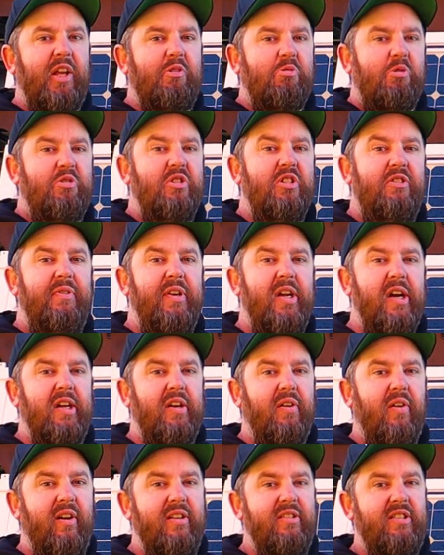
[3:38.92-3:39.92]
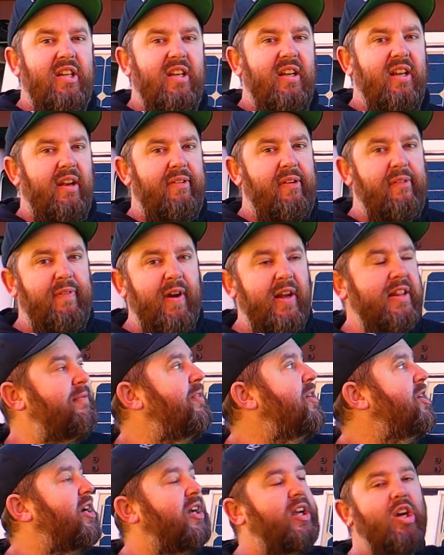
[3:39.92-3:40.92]
thanks for watching this video guys. If you found the
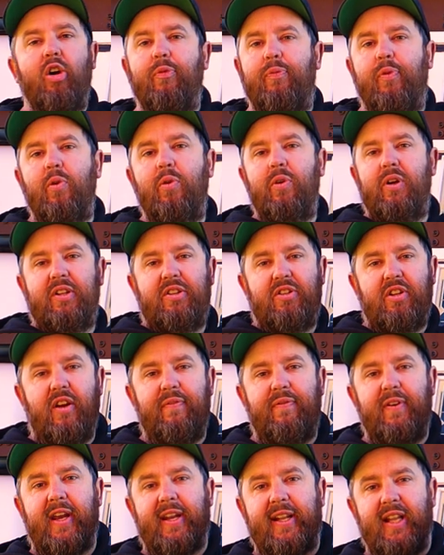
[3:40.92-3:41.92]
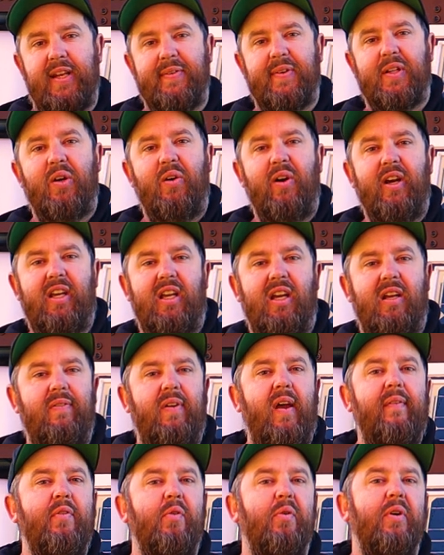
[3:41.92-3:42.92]
video helpful, don't forget to leave a like, and
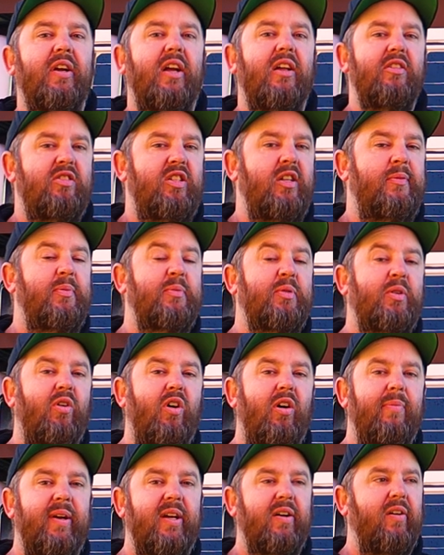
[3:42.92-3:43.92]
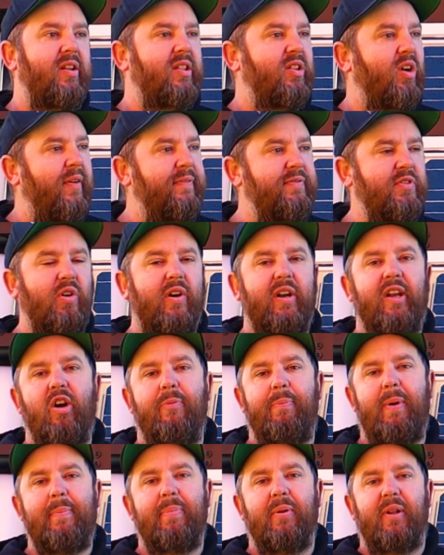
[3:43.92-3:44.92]
if you haven't already, consider subscribing. I love trying to
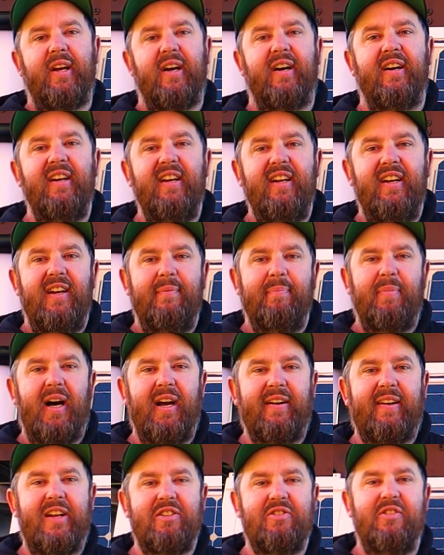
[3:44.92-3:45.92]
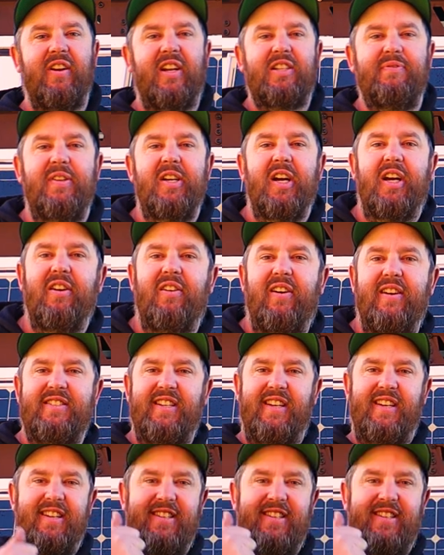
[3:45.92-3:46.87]
help people out. But catch you in the next video guys.